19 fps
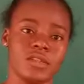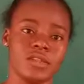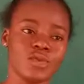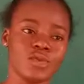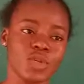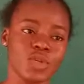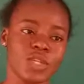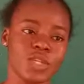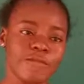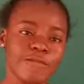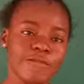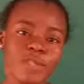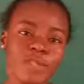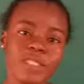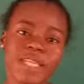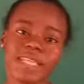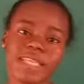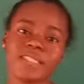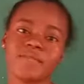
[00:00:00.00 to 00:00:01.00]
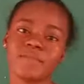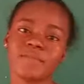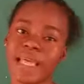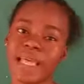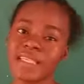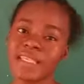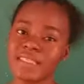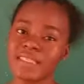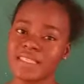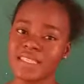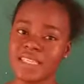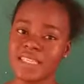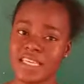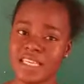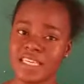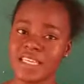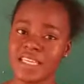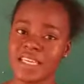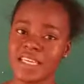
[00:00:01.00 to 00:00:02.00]
So the food that plants
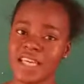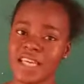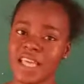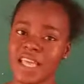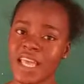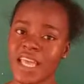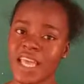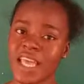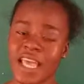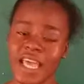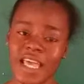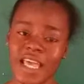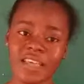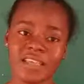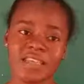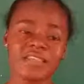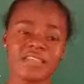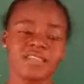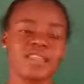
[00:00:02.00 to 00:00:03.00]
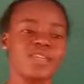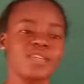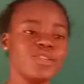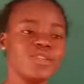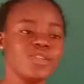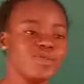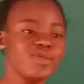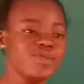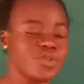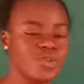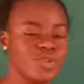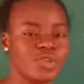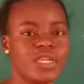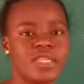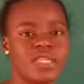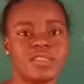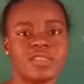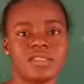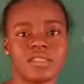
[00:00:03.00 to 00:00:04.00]
need is the
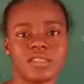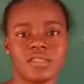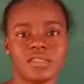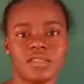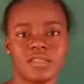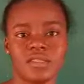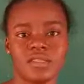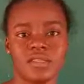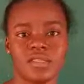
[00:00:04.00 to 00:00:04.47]
nutrients.